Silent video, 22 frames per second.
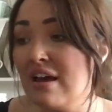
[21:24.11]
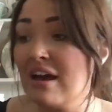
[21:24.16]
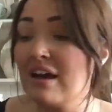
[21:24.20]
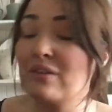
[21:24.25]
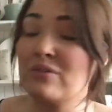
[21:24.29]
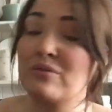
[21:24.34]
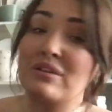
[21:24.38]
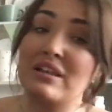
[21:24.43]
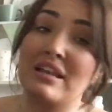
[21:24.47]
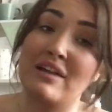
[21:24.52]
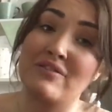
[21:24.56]

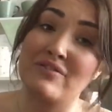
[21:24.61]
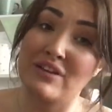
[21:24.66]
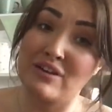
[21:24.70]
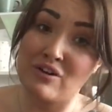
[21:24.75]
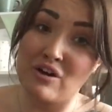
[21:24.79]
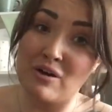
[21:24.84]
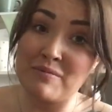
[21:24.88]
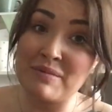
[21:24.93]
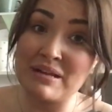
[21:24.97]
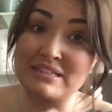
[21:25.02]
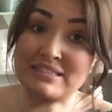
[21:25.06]
and all the lovely
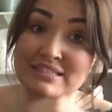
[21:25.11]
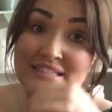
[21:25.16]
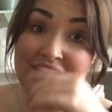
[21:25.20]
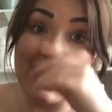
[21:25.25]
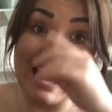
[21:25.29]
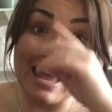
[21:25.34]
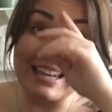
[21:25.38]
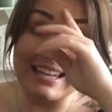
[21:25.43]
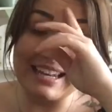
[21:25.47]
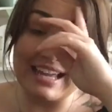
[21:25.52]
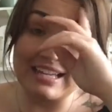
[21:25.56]
comments, and
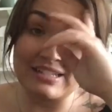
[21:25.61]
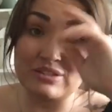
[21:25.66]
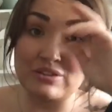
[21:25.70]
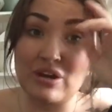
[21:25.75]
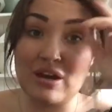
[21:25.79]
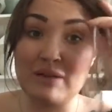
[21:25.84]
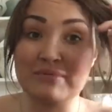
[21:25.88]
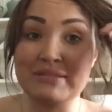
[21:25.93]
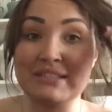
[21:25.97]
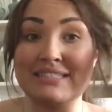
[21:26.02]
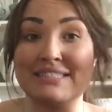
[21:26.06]
I hadn't had
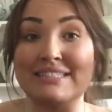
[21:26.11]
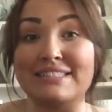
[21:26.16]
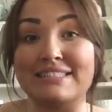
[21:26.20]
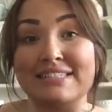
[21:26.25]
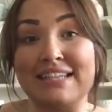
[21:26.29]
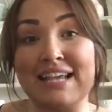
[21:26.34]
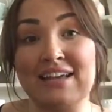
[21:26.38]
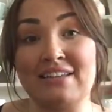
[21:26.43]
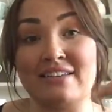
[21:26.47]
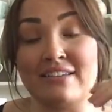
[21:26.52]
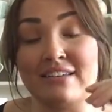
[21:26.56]
time to sit
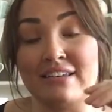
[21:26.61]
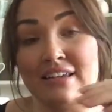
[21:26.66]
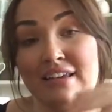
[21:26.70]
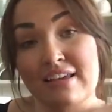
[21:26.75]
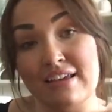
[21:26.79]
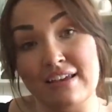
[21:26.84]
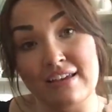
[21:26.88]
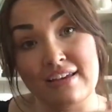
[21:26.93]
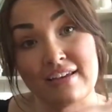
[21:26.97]
down and